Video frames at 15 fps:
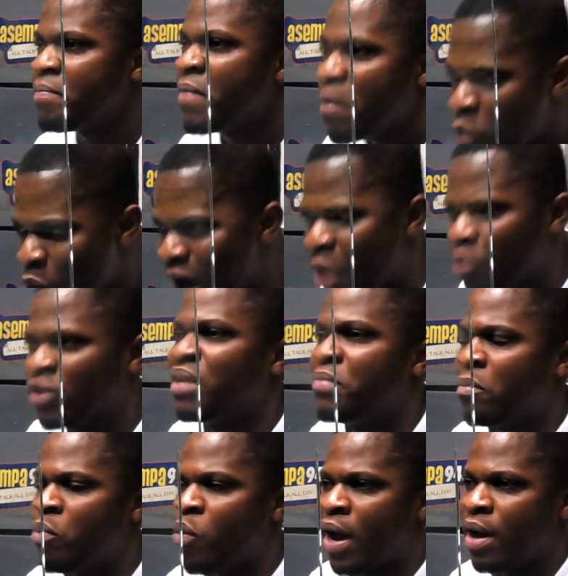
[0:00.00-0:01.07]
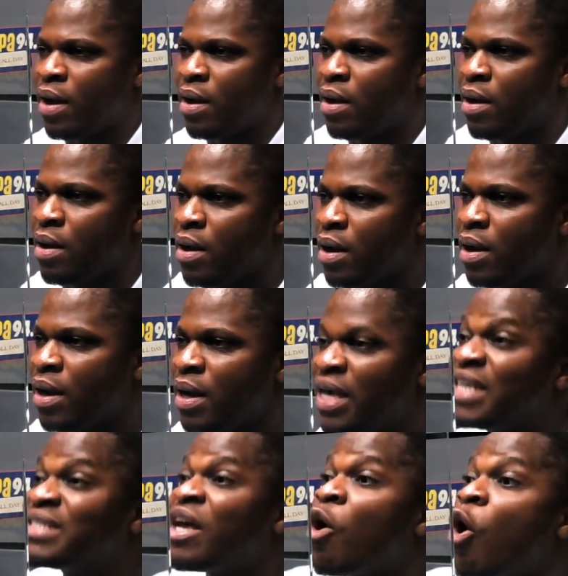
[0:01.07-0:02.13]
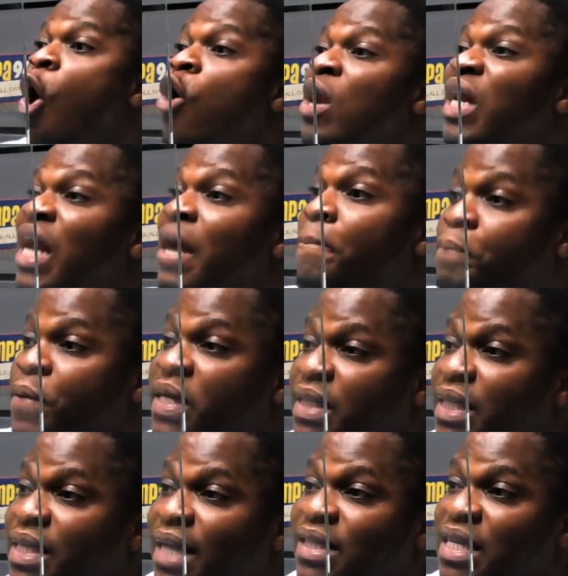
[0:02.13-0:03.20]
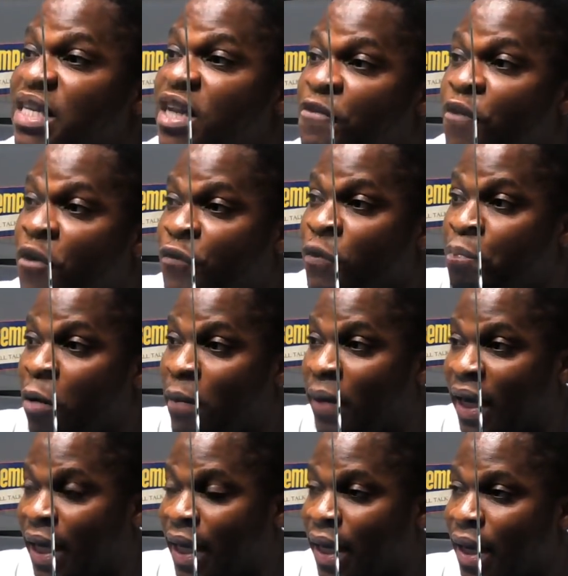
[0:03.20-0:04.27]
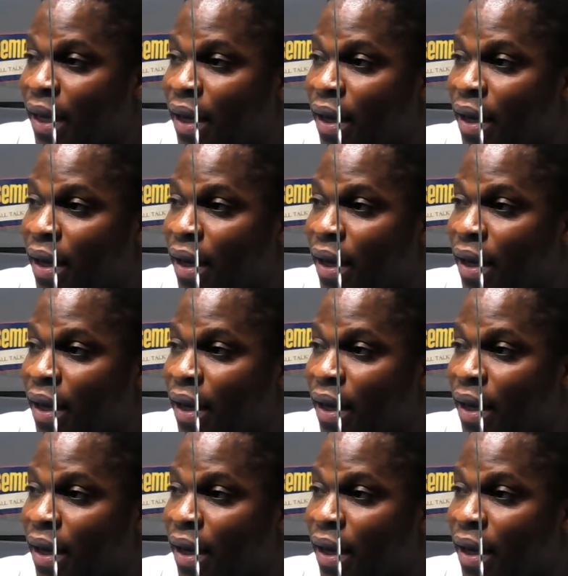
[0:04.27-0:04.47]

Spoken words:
Meboa was a Meboa. He is the only president in the Fourth Republic.